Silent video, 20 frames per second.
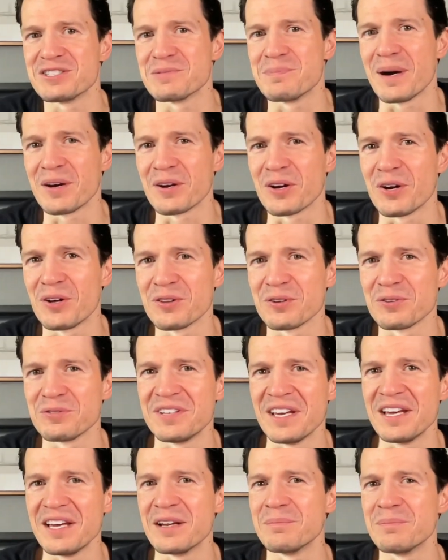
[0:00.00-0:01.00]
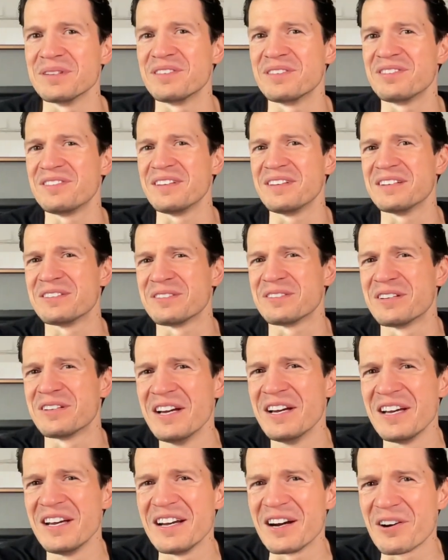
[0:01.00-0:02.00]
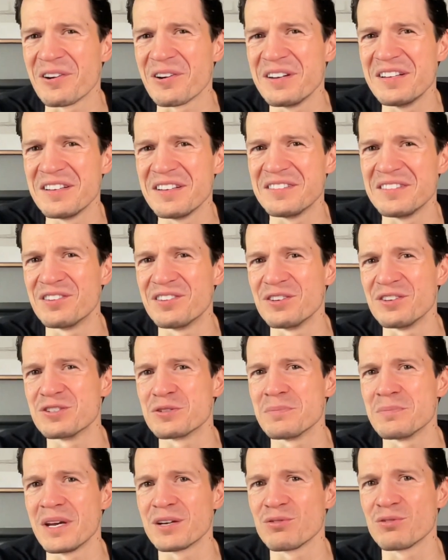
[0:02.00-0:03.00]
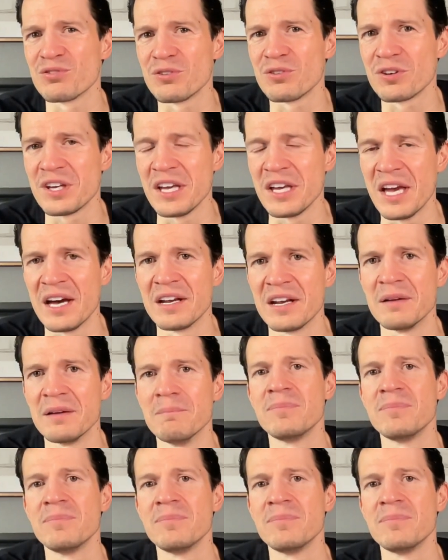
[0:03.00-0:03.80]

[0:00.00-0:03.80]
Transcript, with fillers: about all their data, but still, are any of the decision makers looking at it?